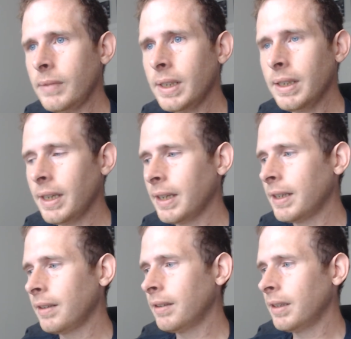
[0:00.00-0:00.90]

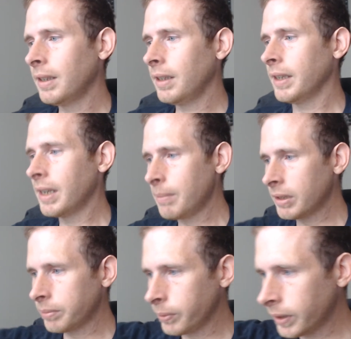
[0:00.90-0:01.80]
And again, it
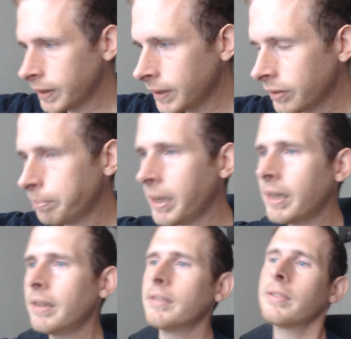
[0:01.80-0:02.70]
makes me want to take this
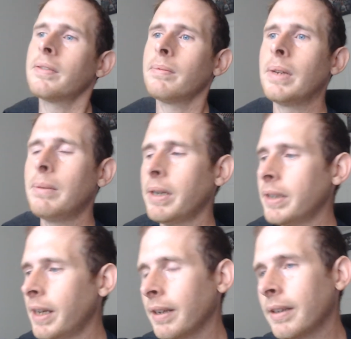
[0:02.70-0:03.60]
pen and just in my neck.